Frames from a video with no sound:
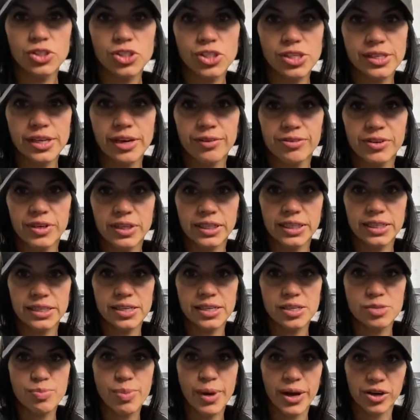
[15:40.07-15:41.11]
definitely
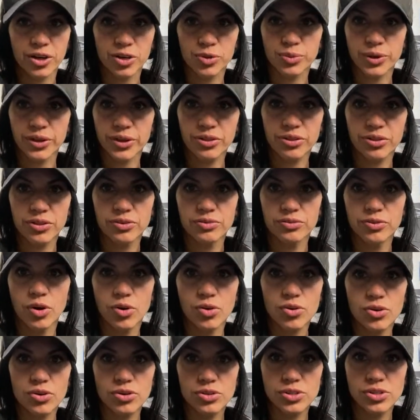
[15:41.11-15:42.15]
does better with
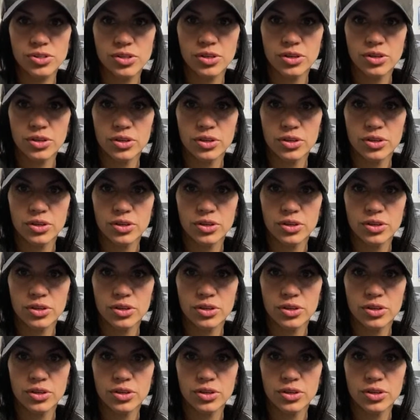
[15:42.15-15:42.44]
vocals.